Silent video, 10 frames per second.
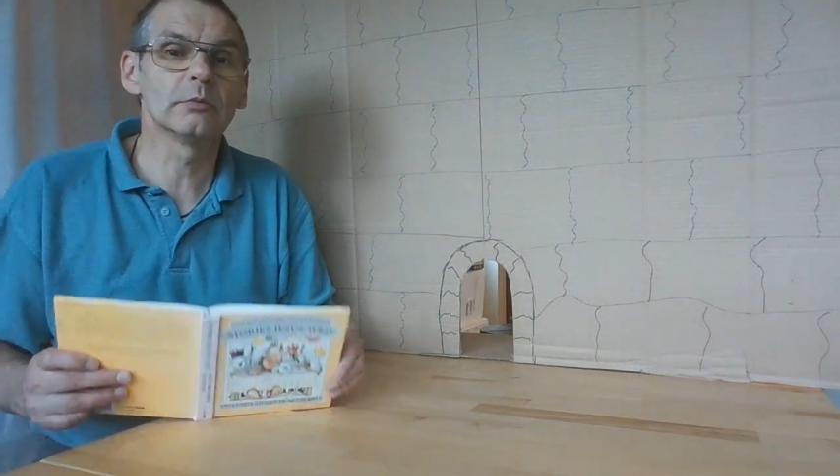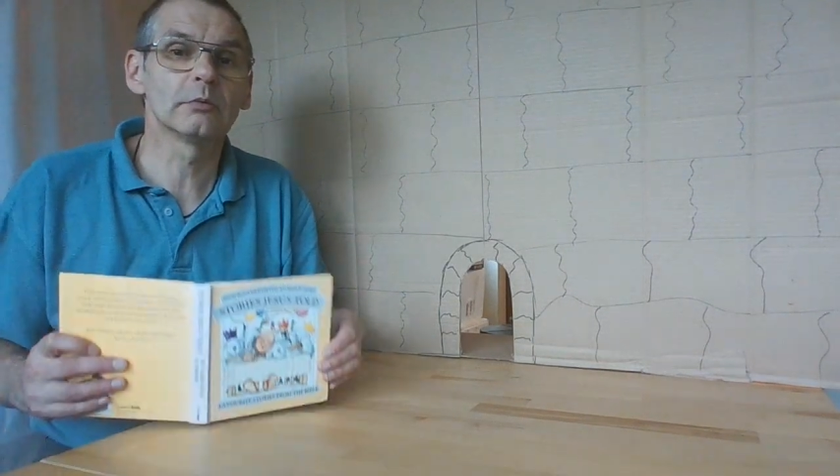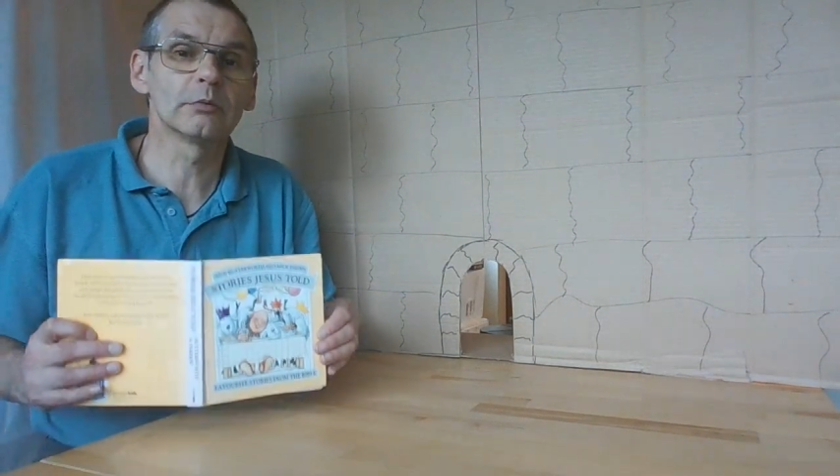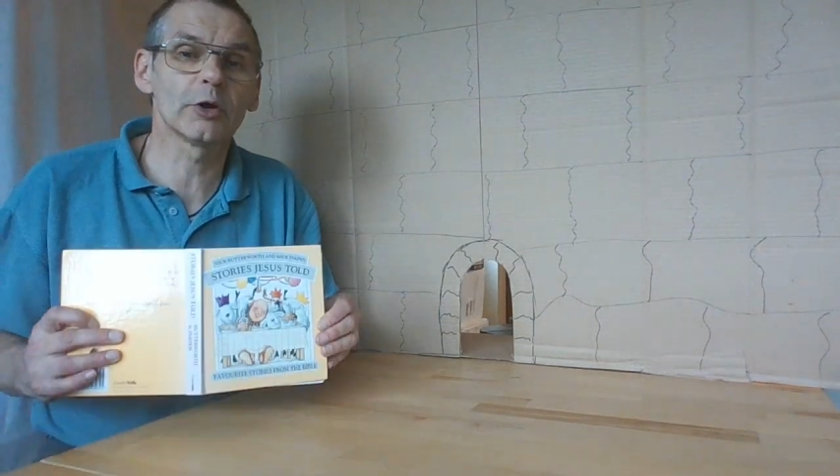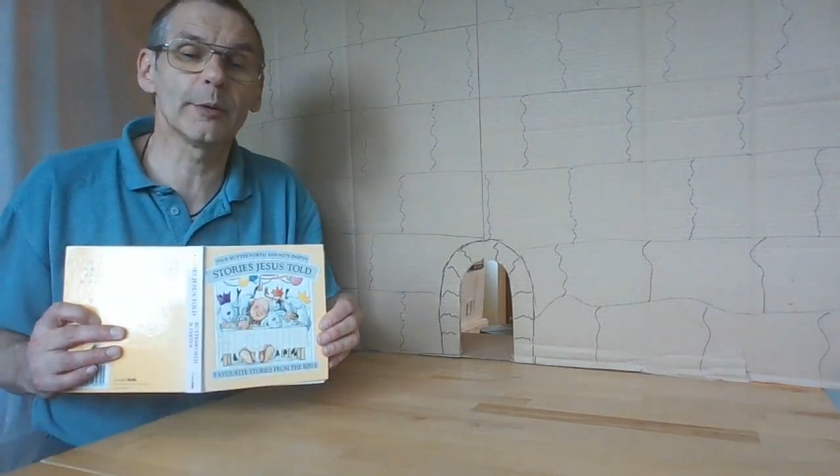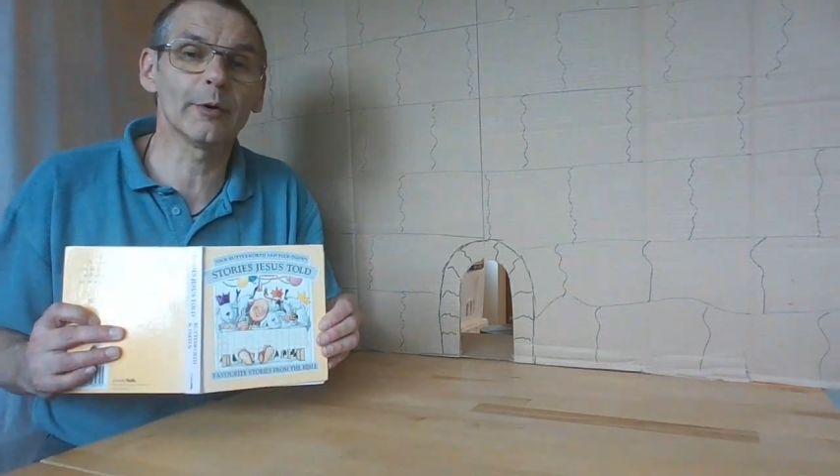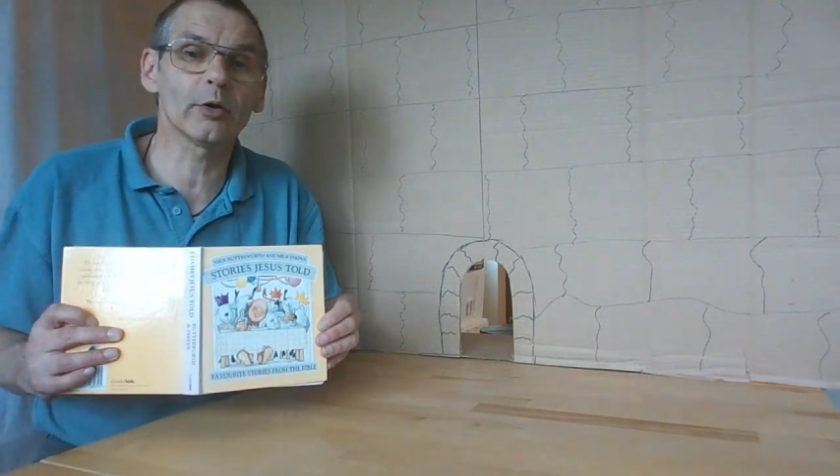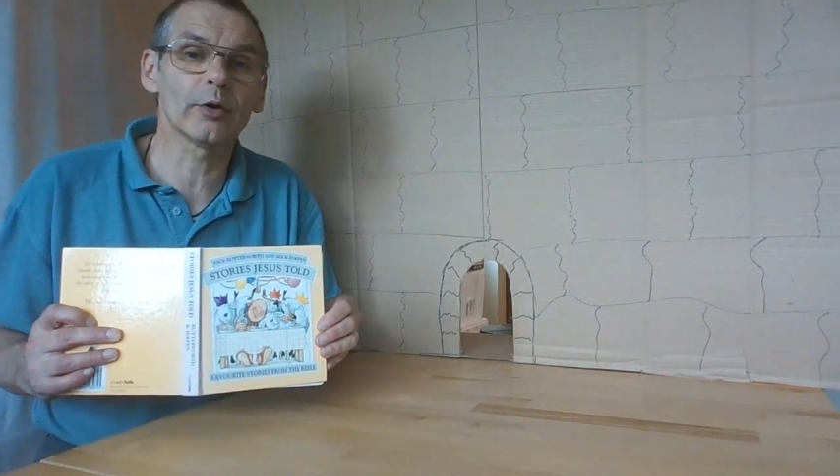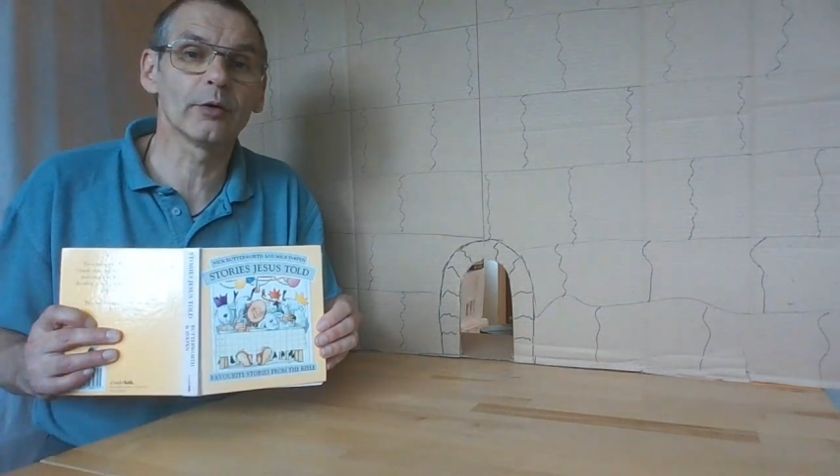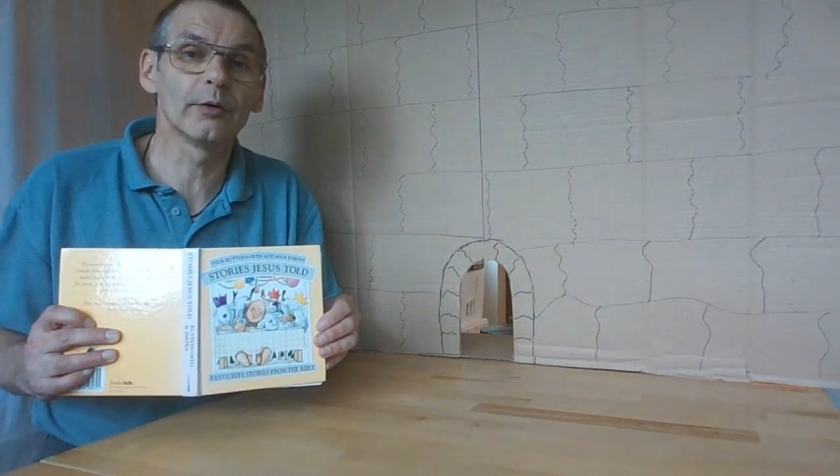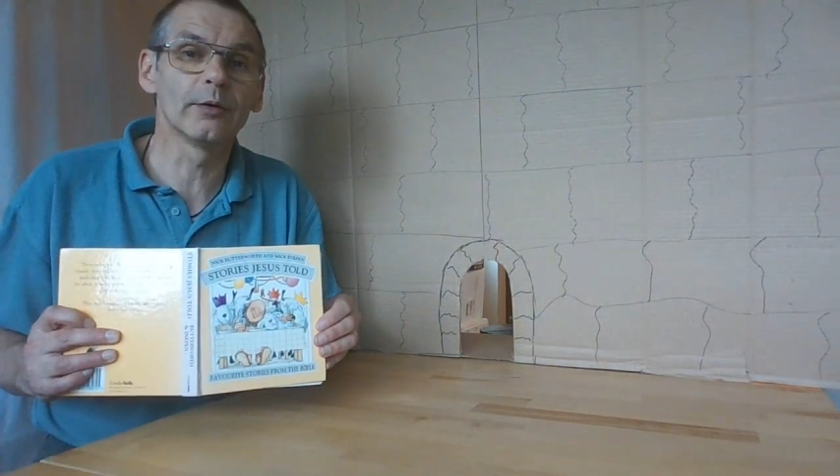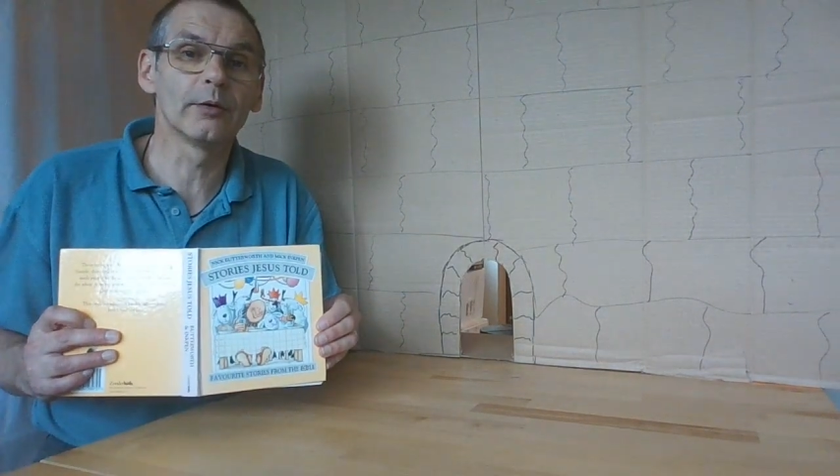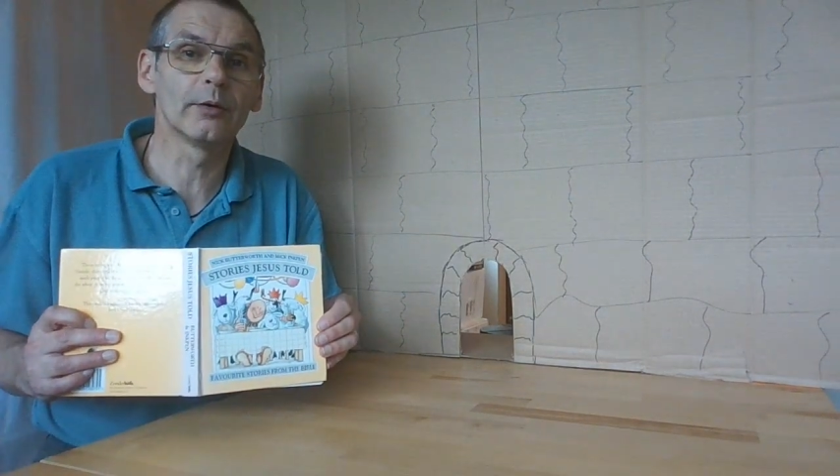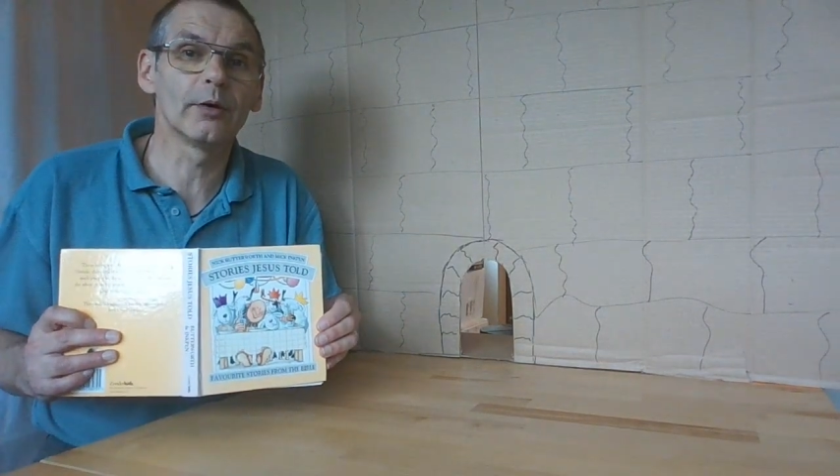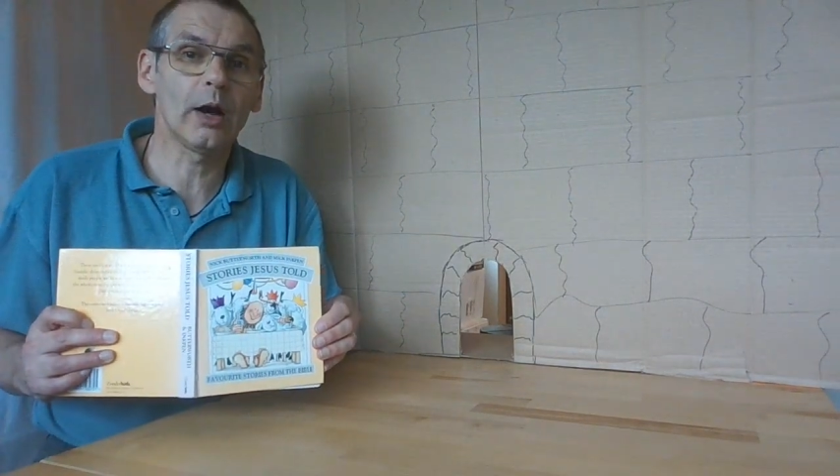Got your book?
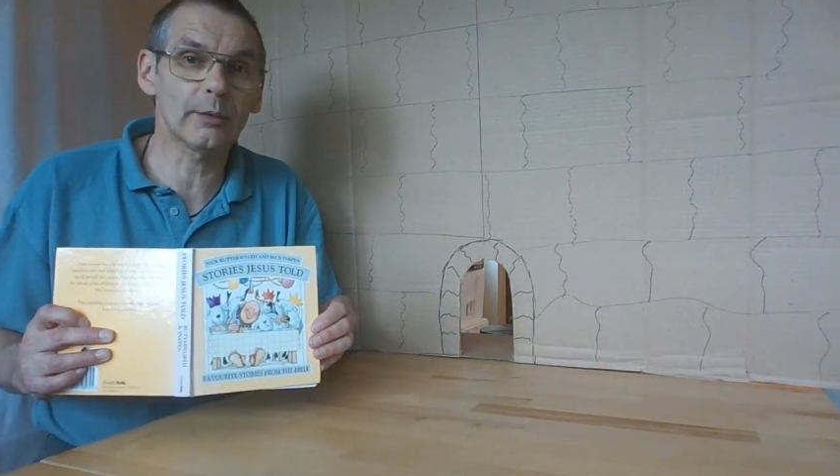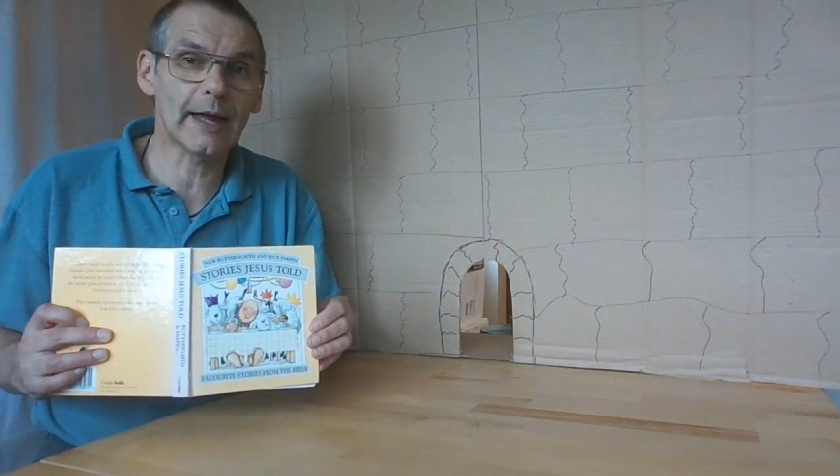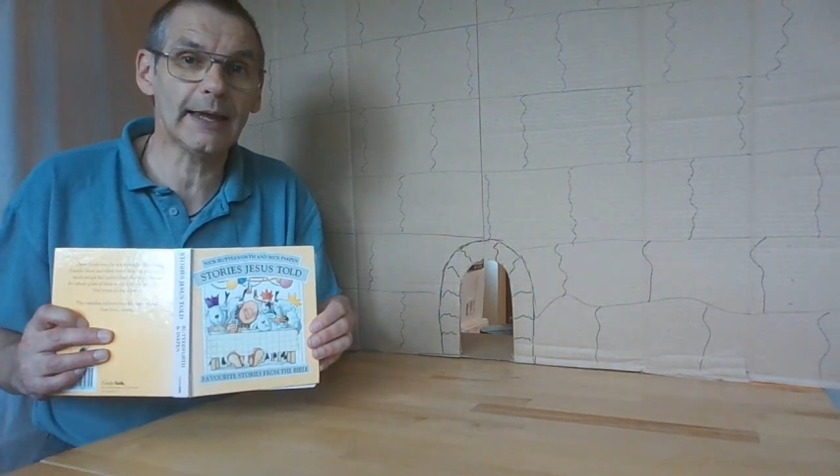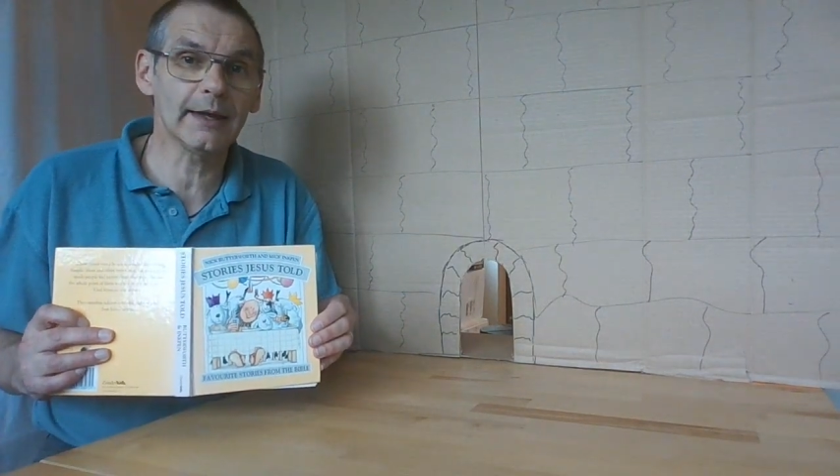Okay.